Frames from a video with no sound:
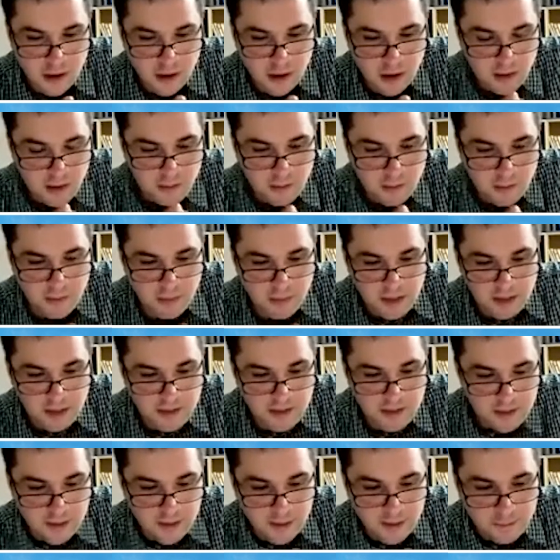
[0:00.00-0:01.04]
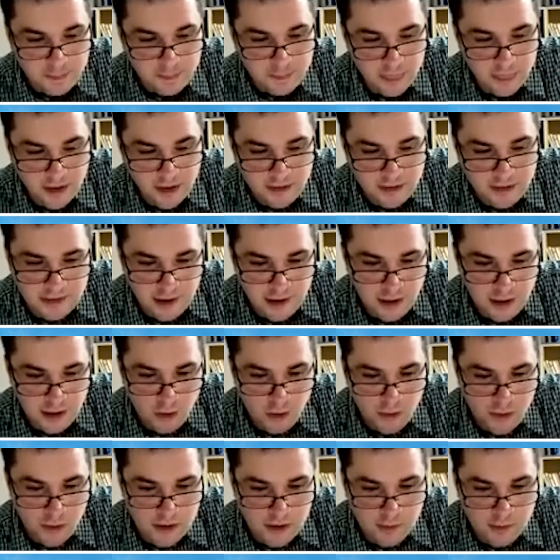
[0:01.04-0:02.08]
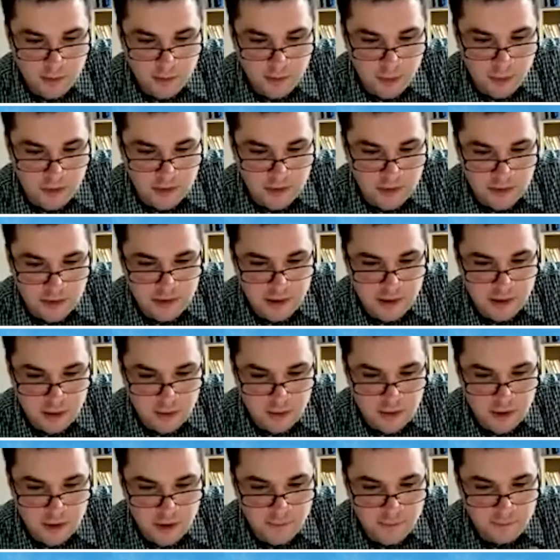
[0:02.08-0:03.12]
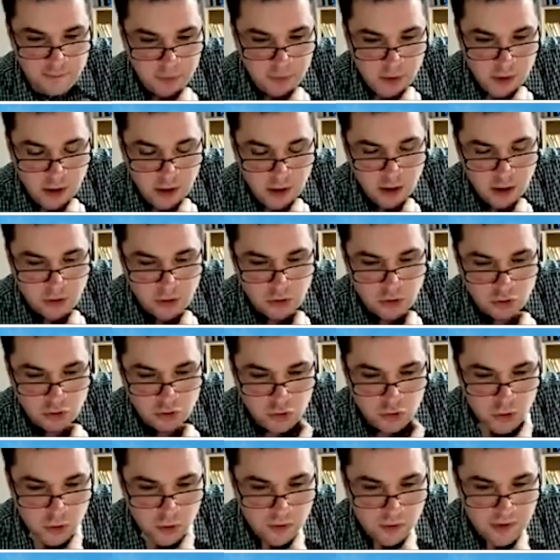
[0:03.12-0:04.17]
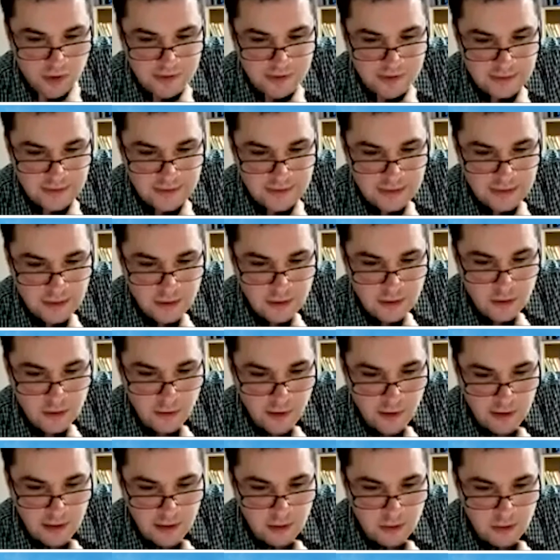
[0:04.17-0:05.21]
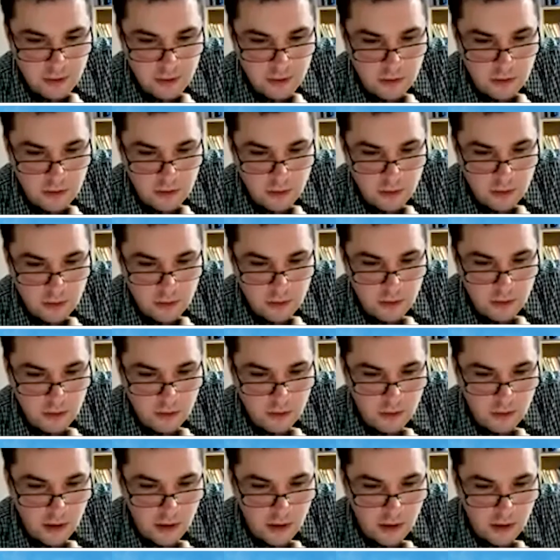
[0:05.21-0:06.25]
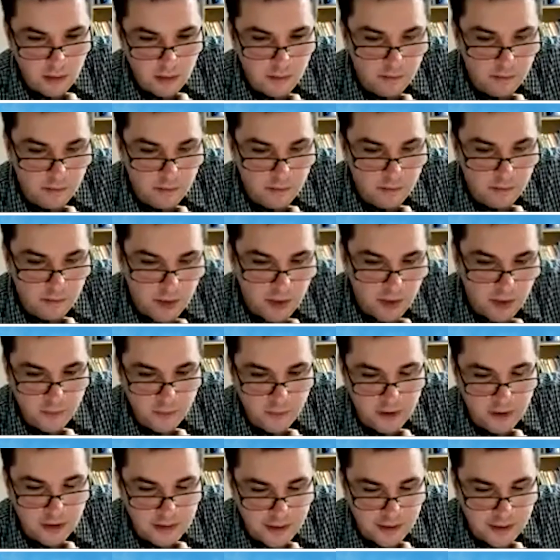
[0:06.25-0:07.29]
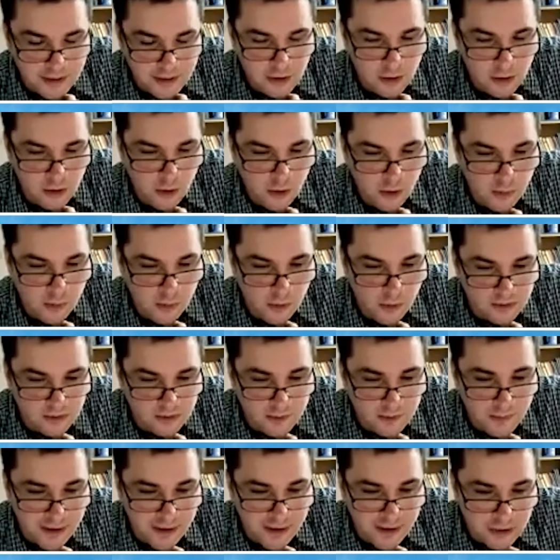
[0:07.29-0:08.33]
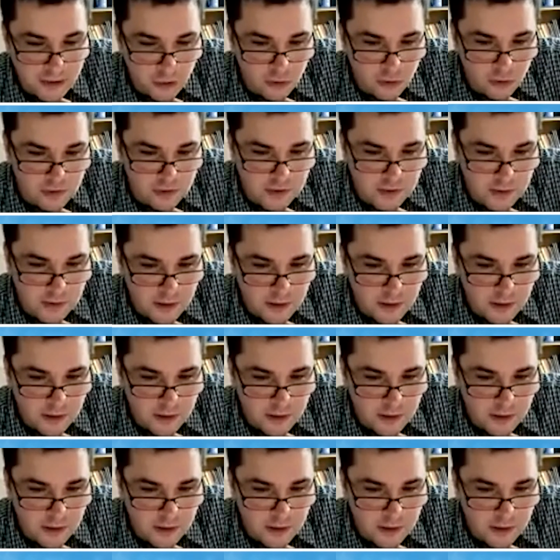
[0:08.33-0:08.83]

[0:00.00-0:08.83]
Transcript: But as I already pointed out, you should always try to protect your pawns by using